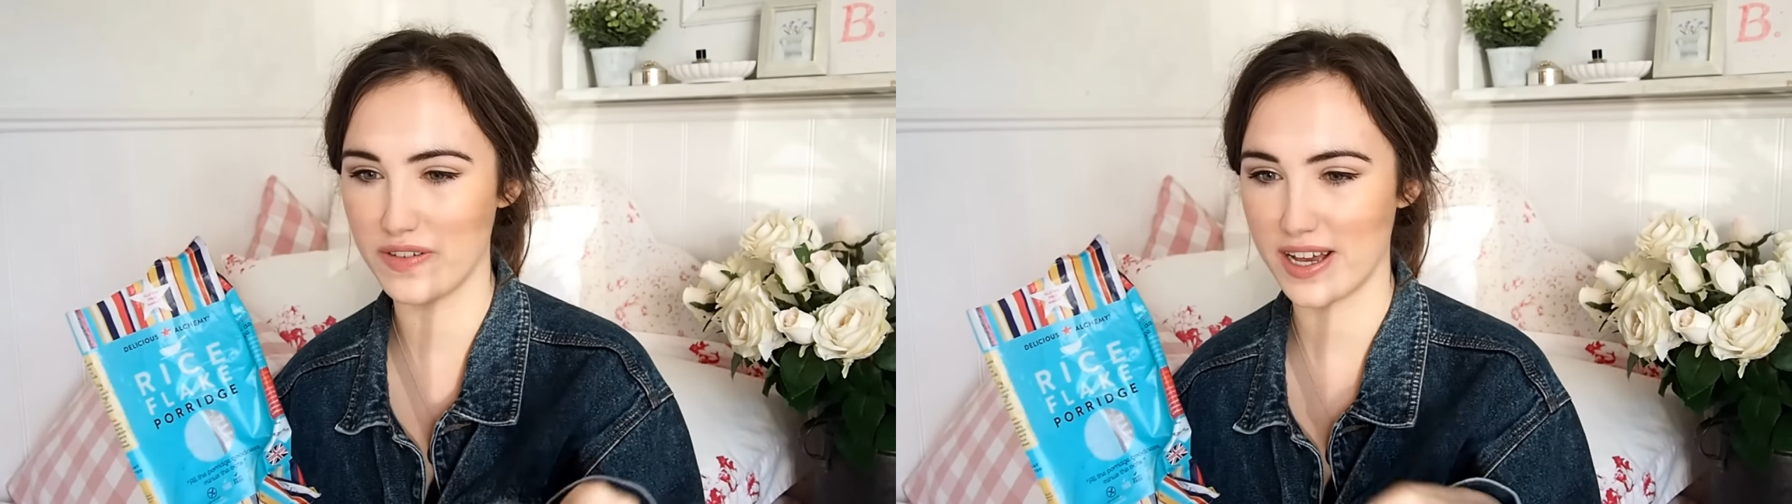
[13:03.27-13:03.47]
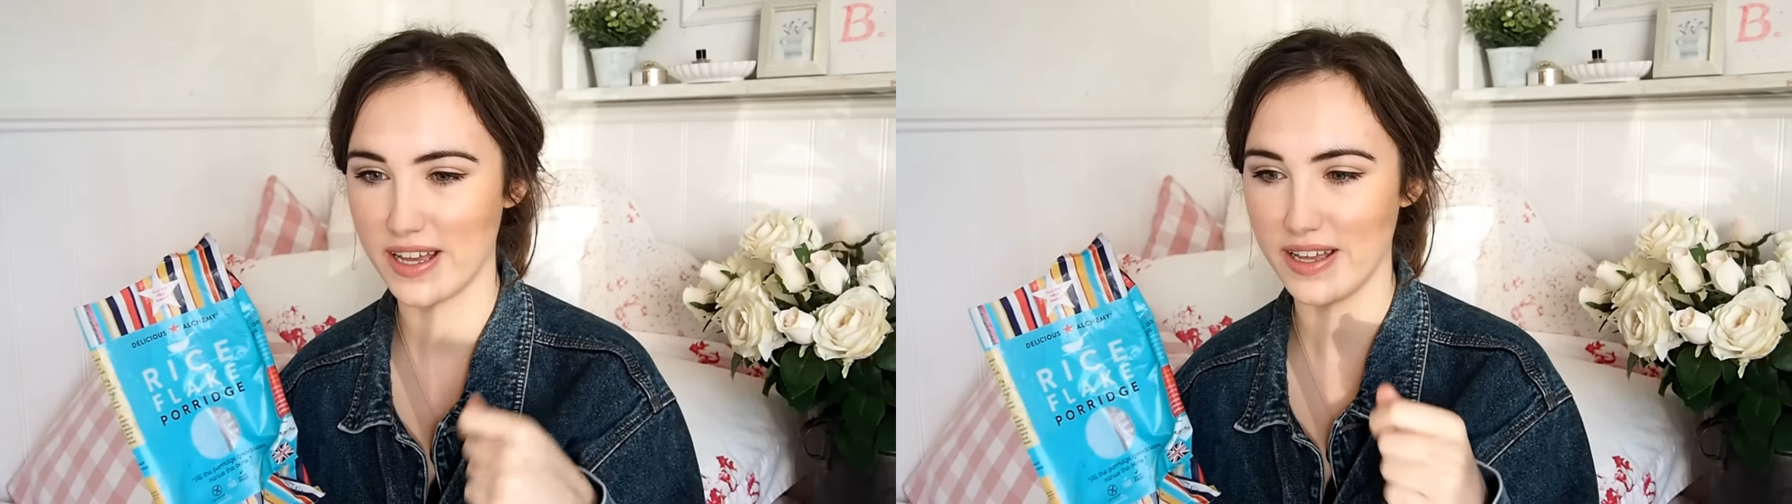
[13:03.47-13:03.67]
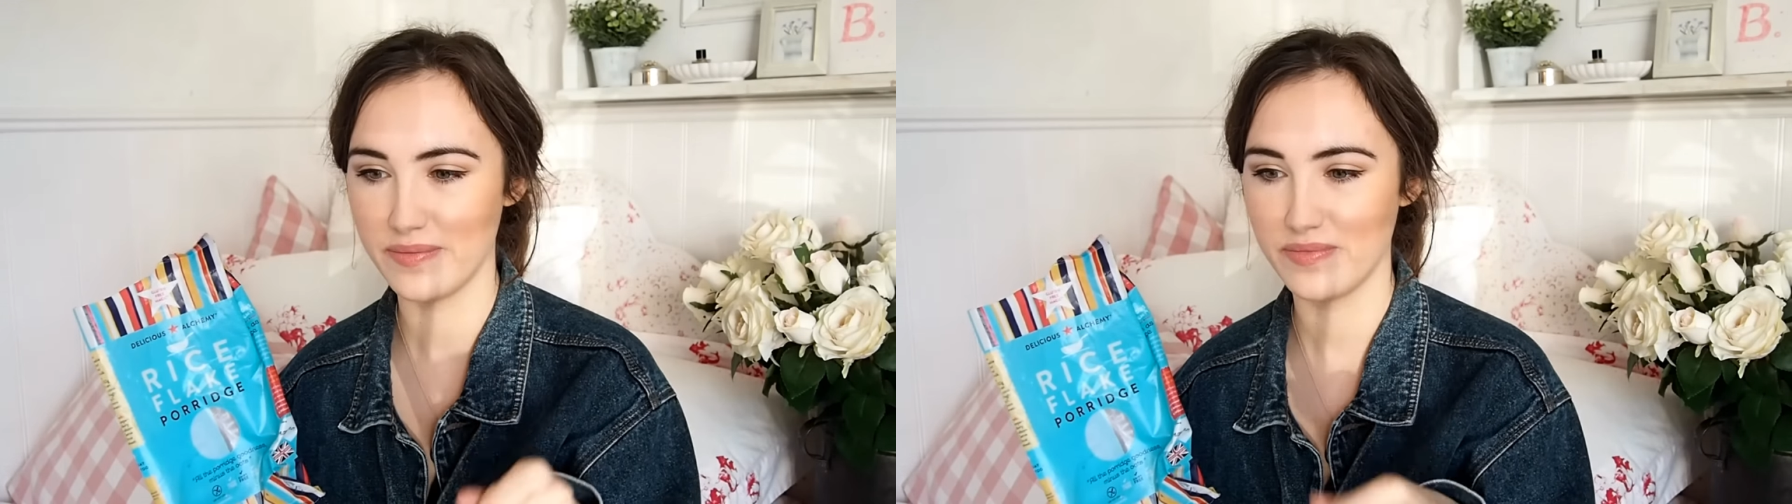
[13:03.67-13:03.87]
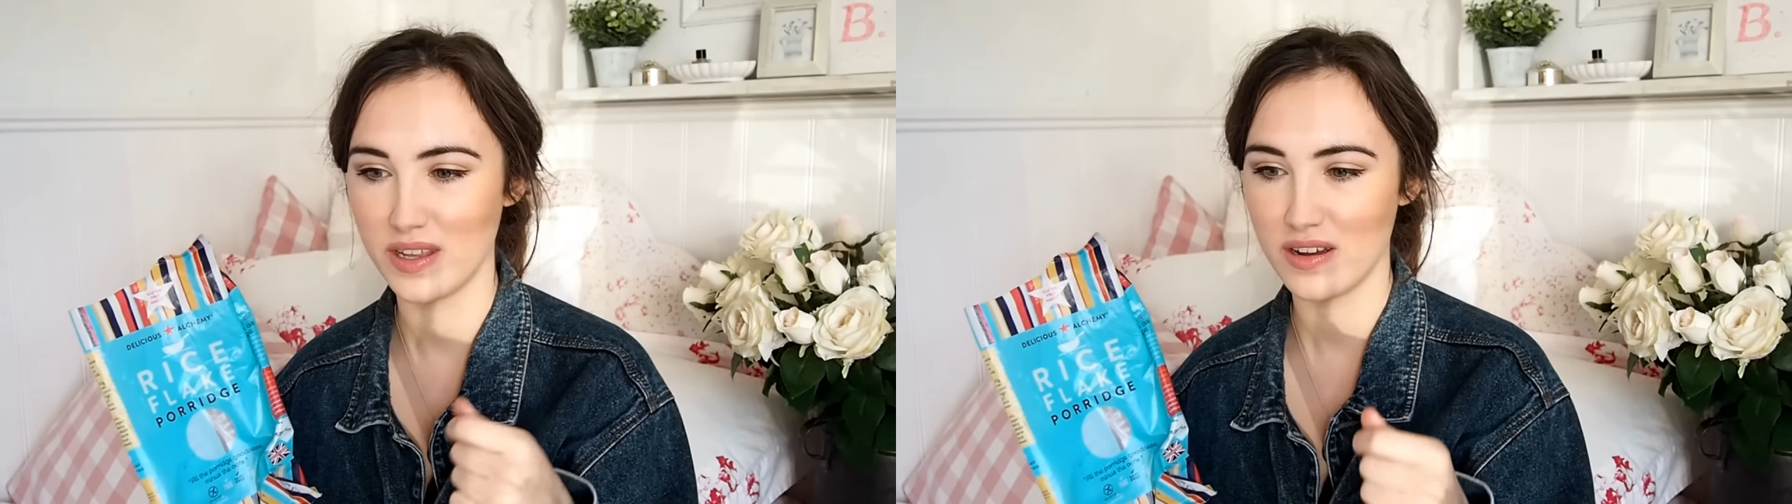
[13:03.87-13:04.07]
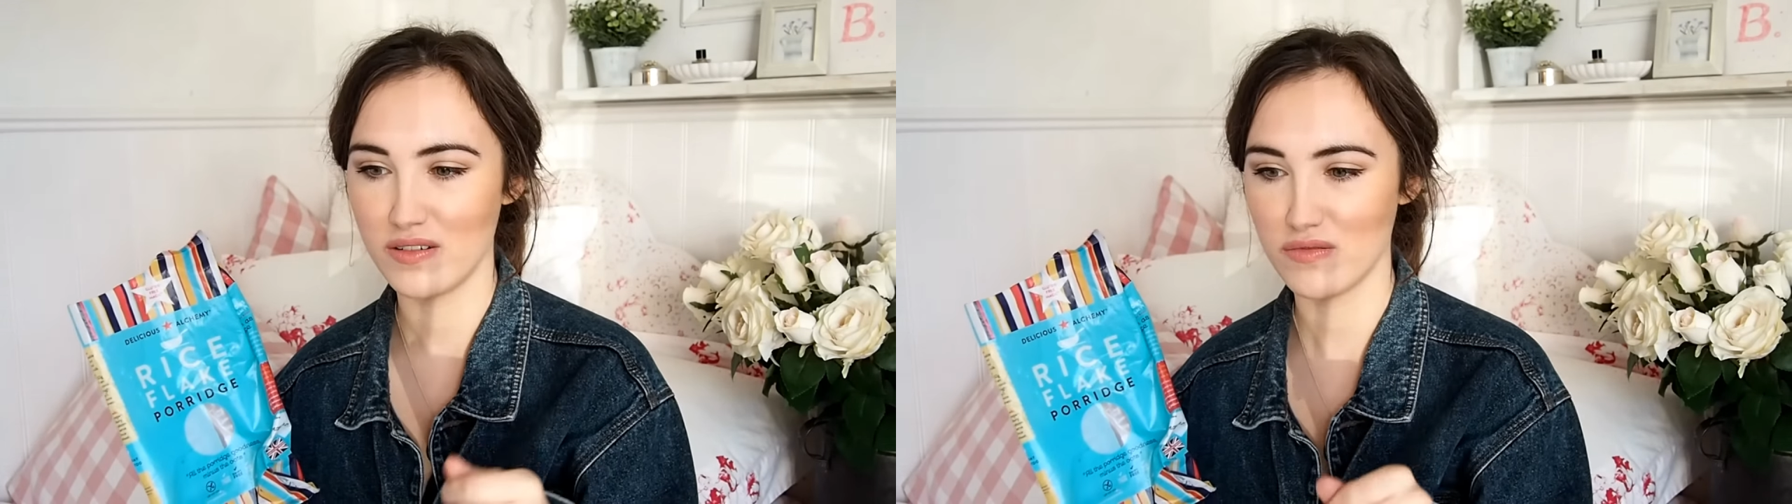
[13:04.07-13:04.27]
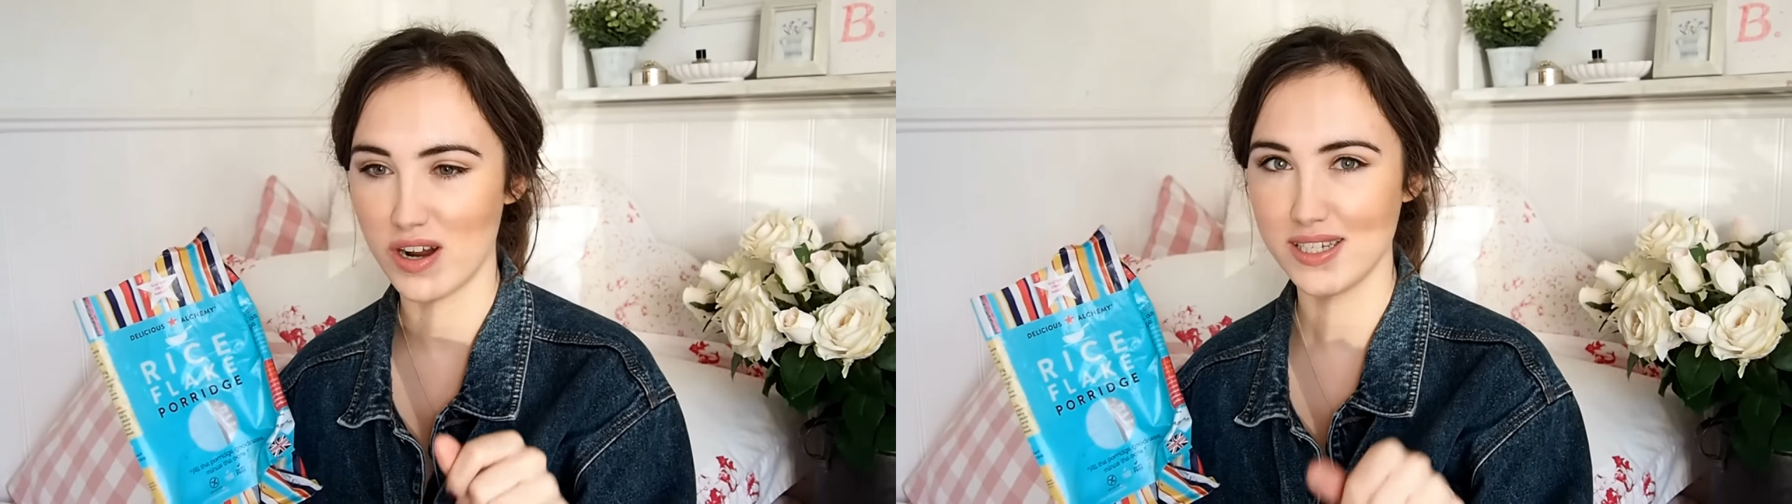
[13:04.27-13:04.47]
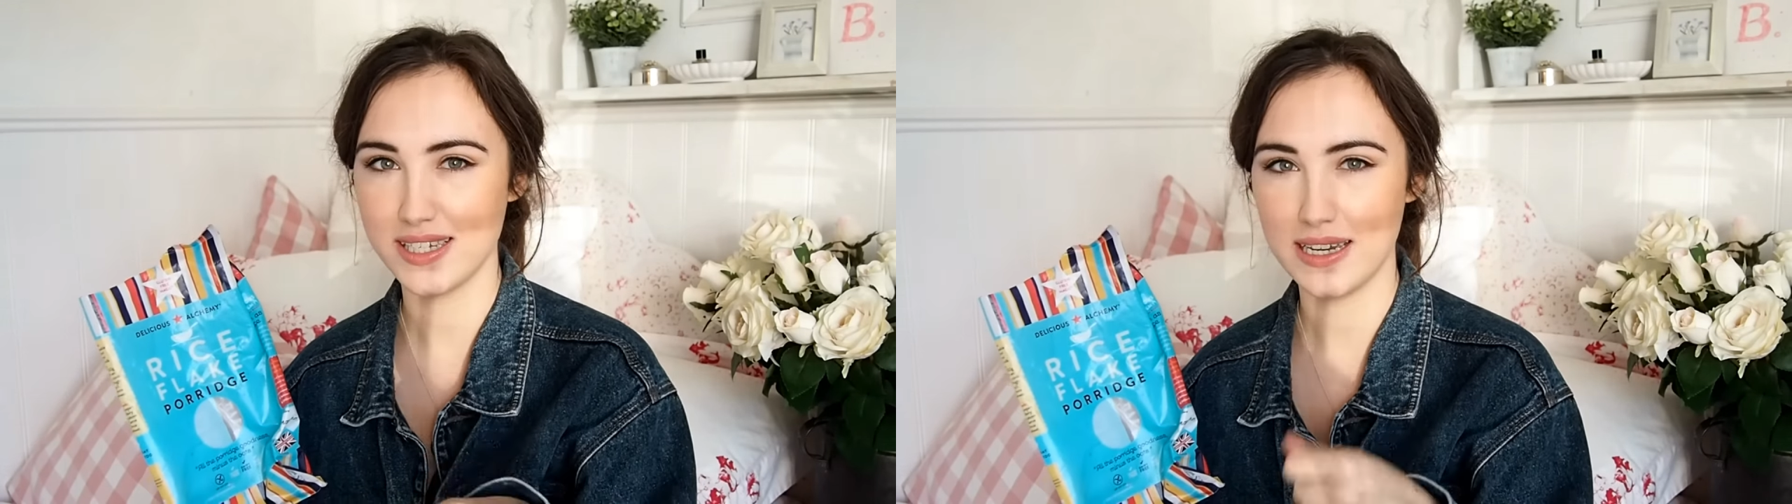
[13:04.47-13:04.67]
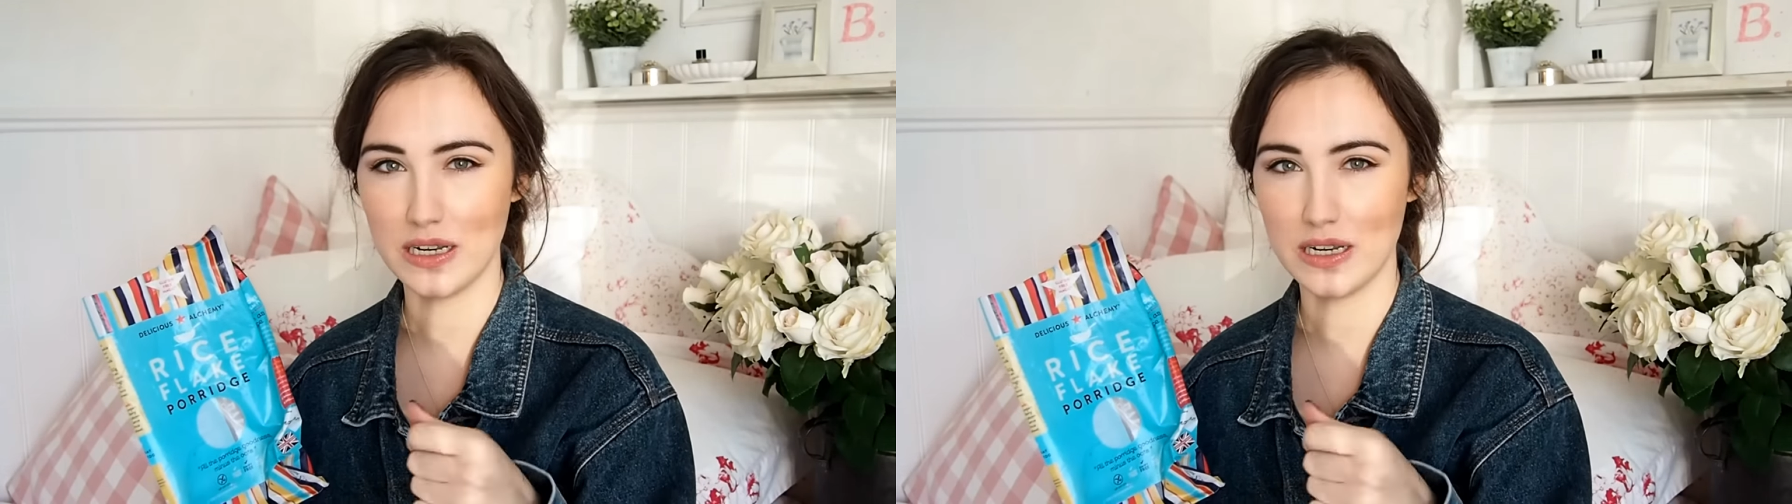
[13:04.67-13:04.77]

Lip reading: like a ricey,